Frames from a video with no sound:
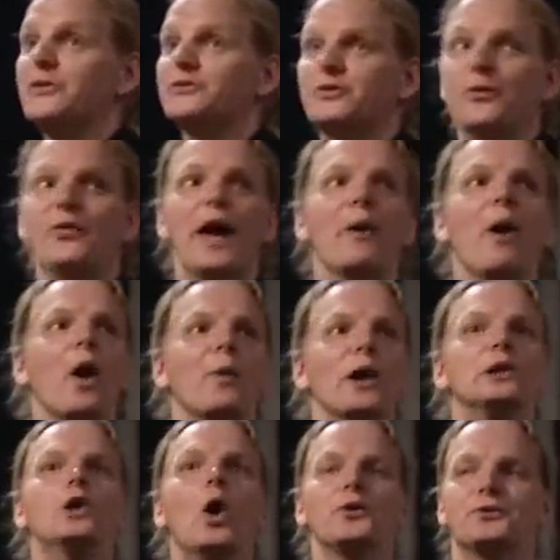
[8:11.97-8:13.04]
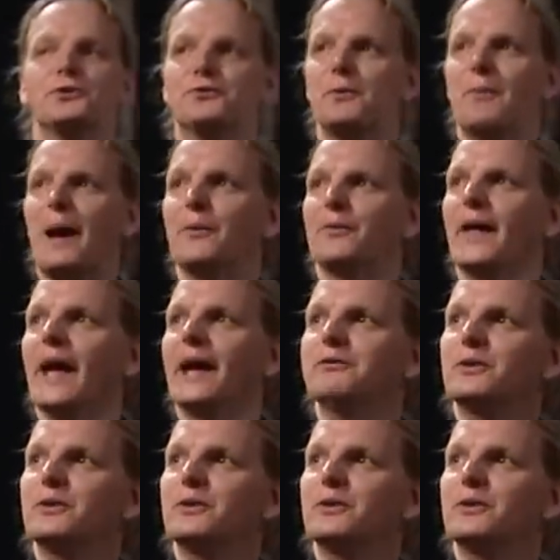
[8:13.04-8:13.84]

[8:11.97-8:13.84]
so there are a lot of them out there.